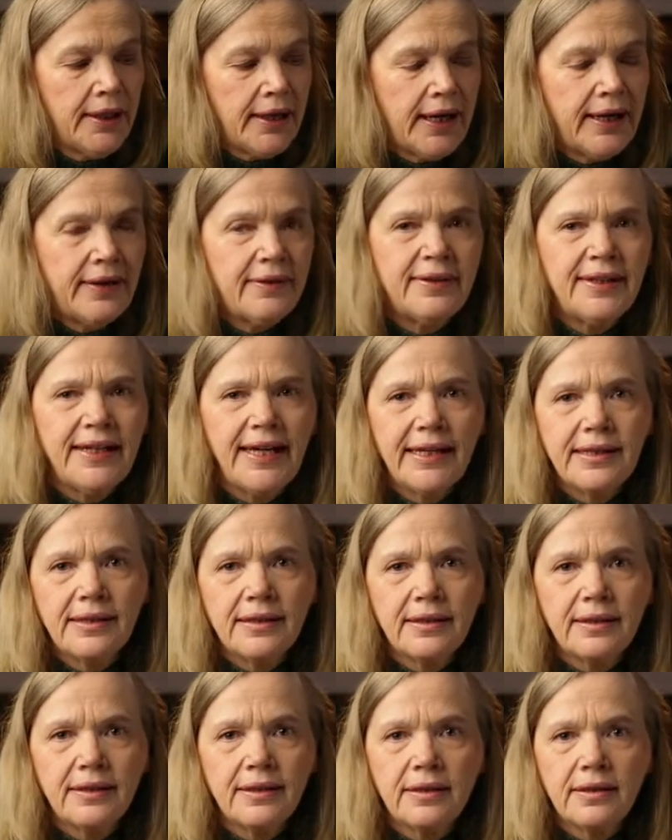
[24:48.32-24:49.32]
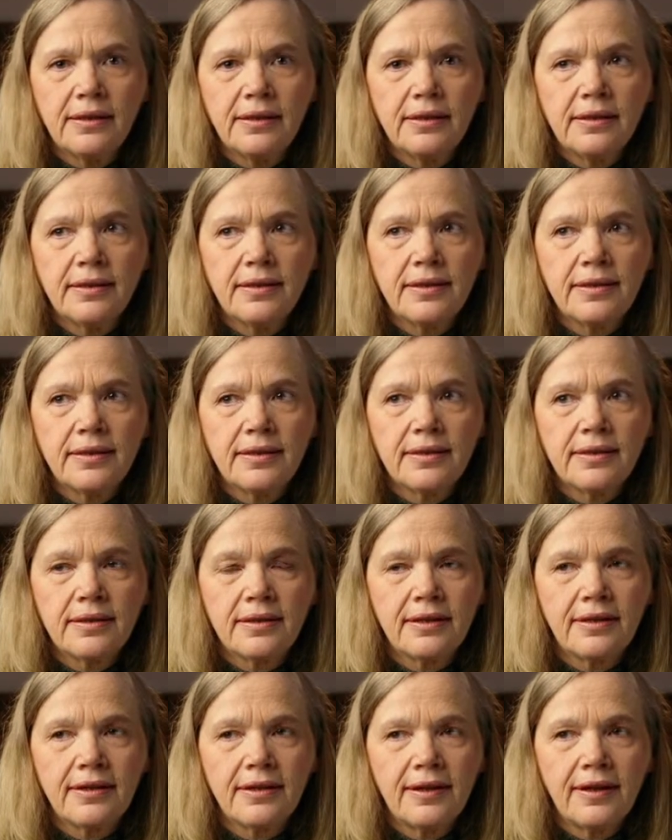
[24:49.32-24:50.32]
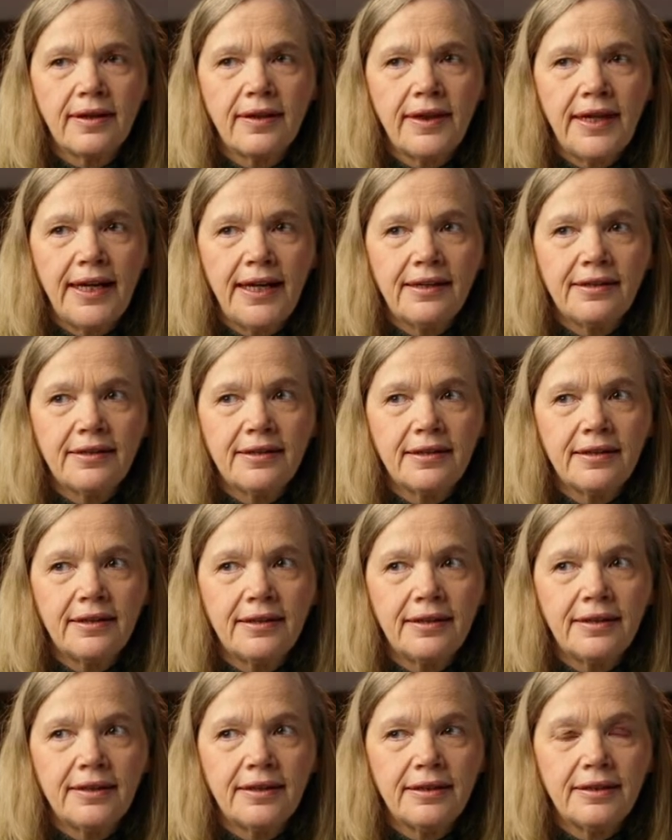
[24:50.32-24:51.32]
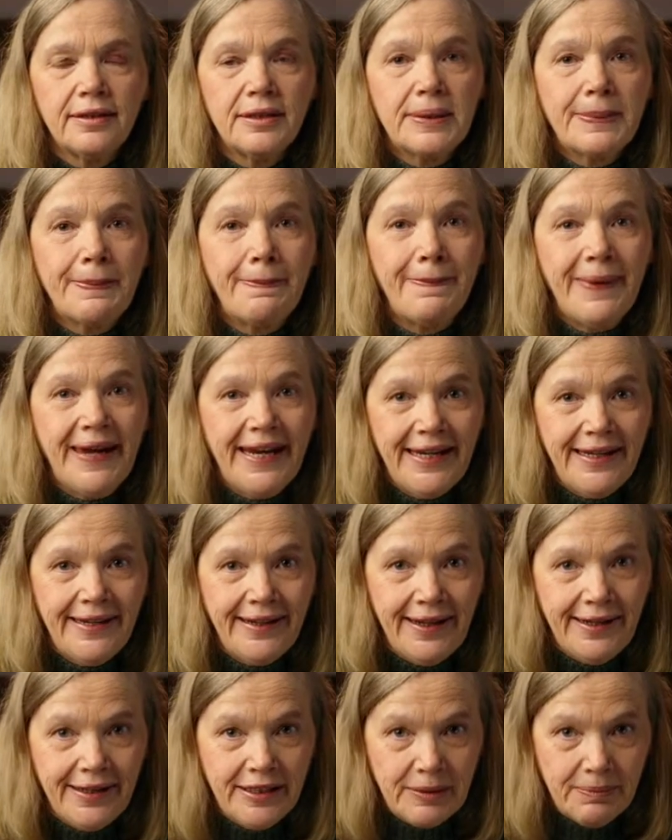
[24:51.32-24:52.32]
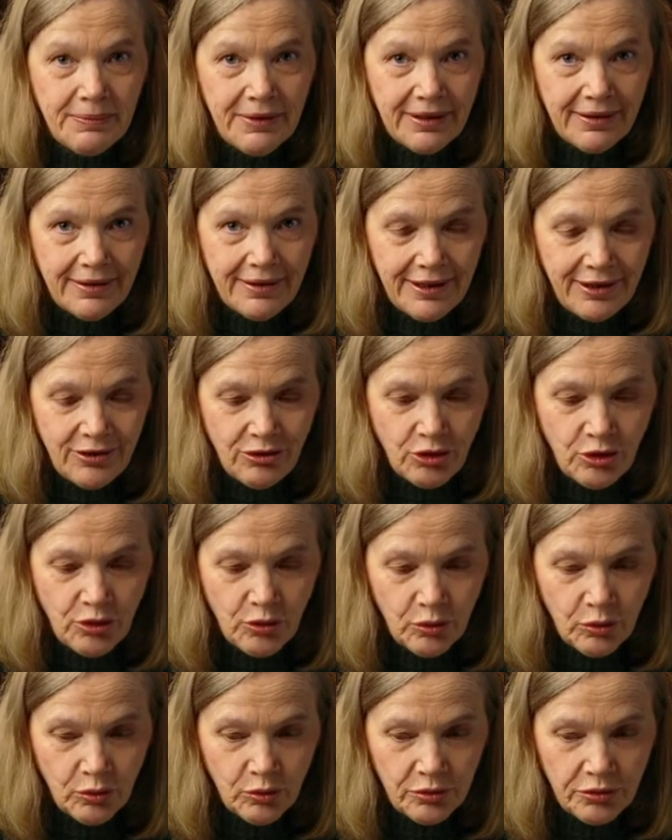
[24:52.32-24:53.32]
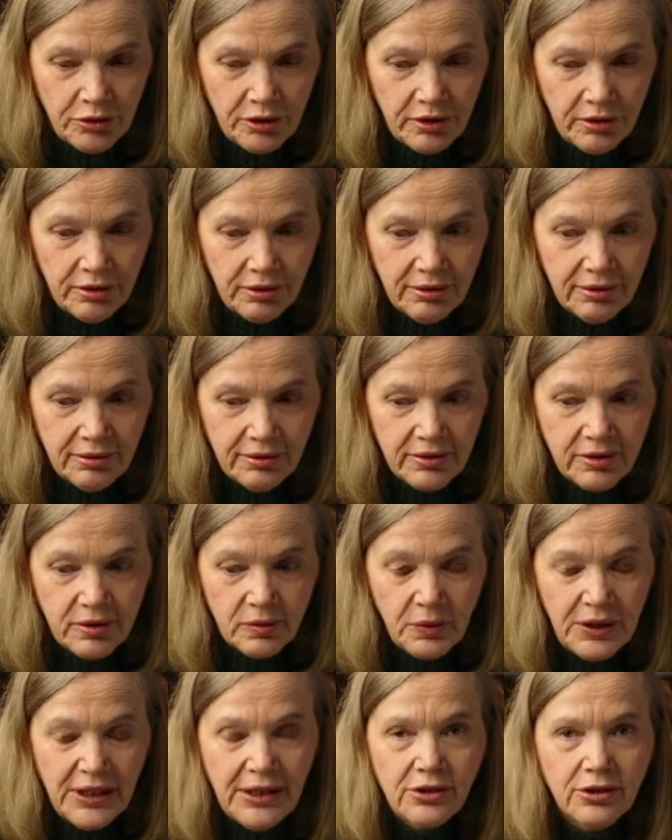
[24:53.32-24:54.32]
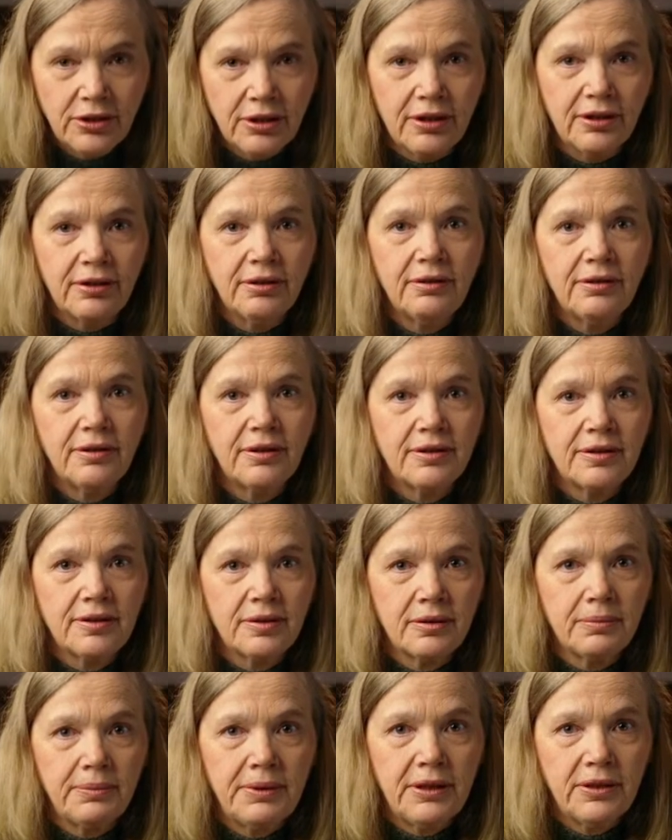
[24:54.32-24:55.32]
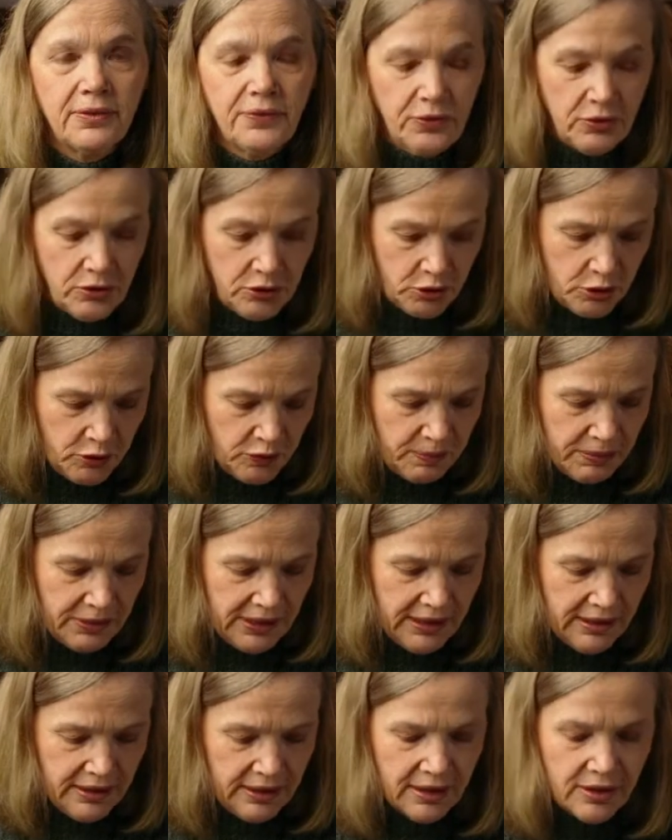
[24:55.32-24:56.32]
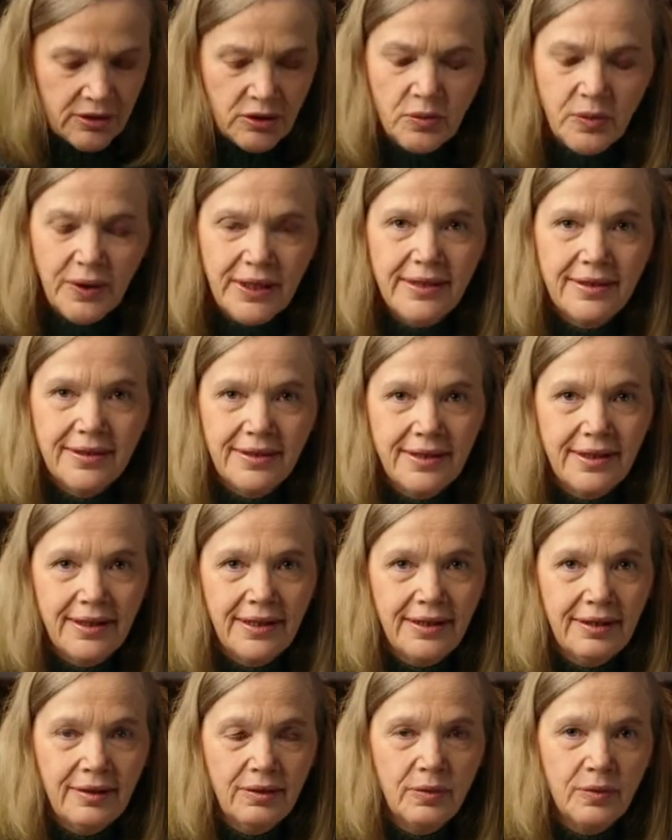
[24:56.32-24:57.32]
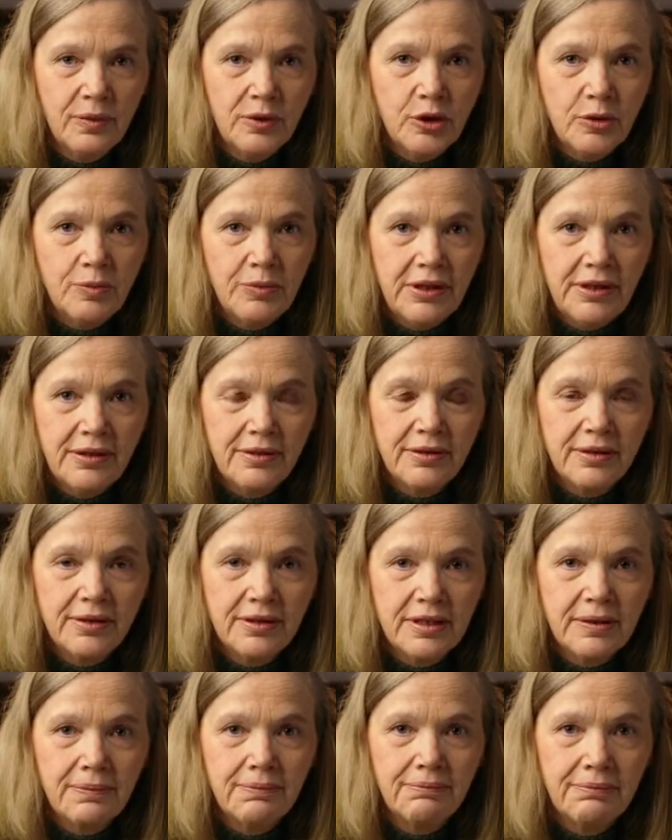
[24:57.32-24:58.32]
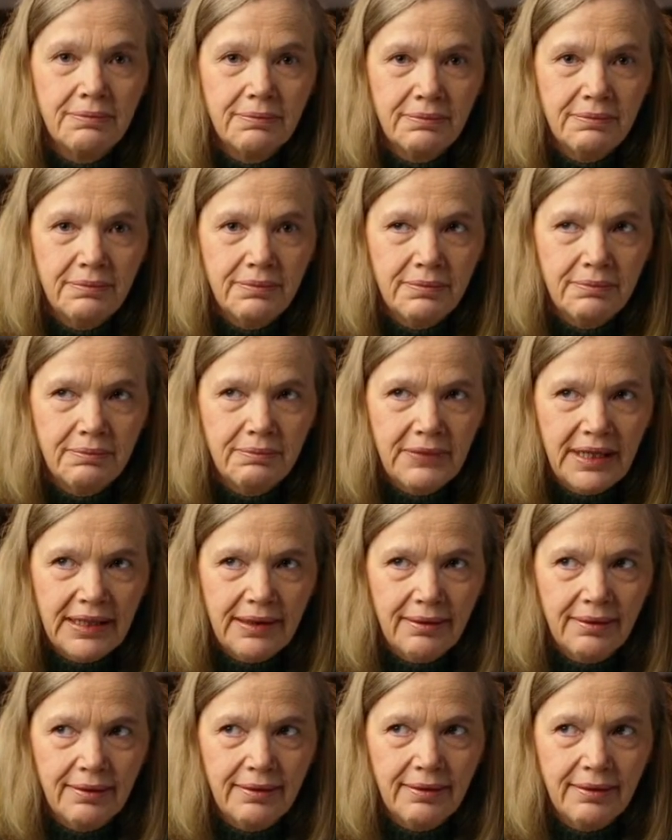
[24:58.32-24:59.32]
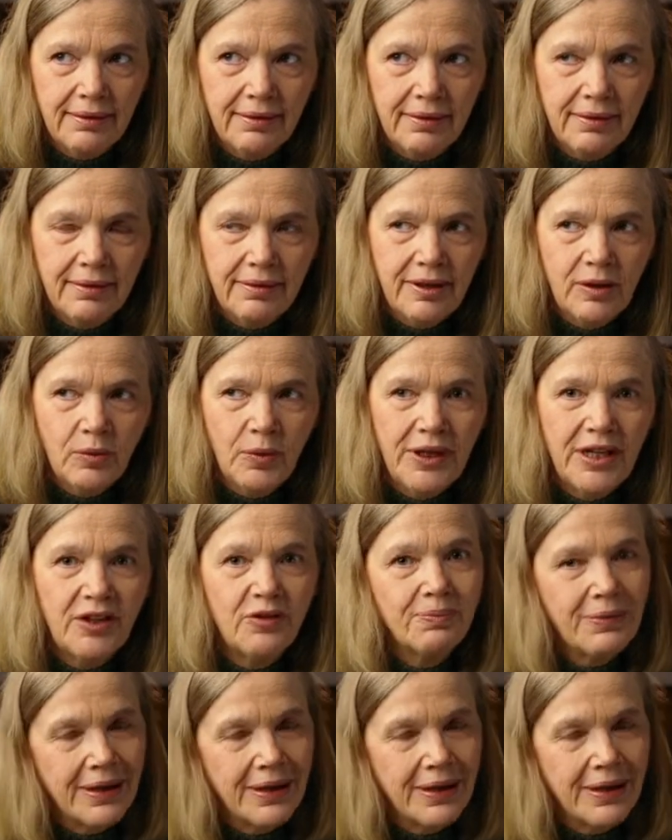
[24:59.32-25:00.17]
And that is that it is May next month, as you all know. It's a week to go, and it will be the 1st of May next Wednesday, which means it's a month that we have